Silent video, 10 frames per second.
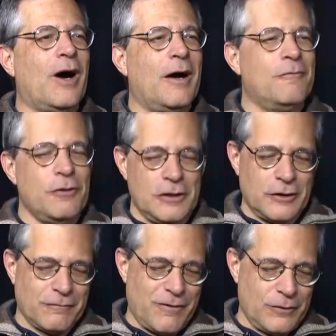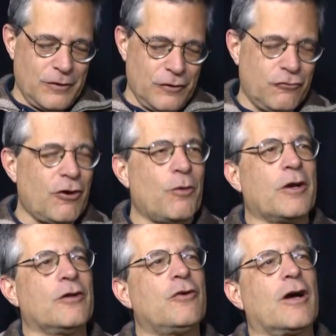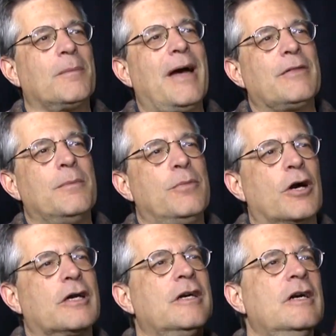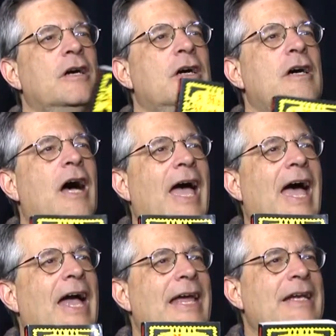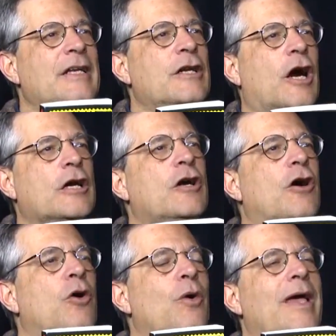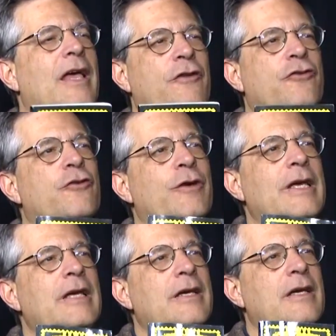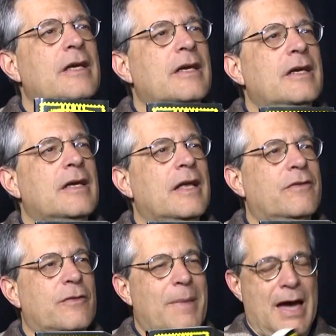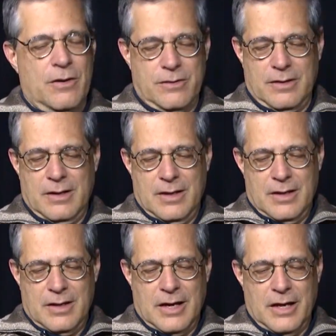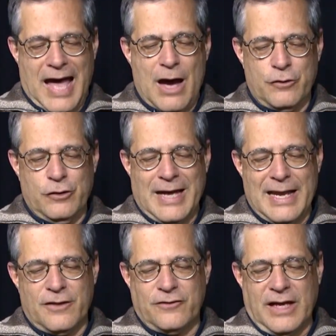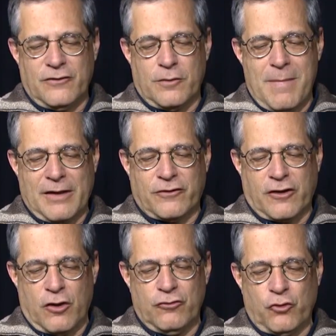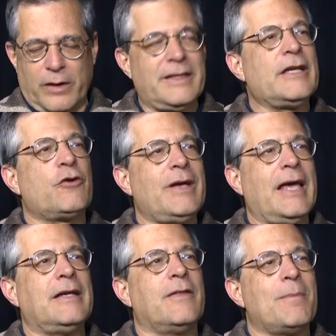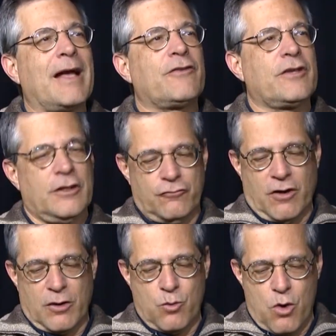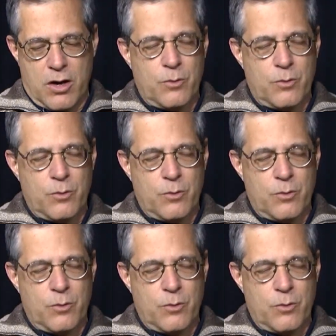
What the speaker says: I'm really looking forward to this show. We're going to talk about the book, A Narco History. It's about how the United States and Mexico jointly created the Mexican drug war.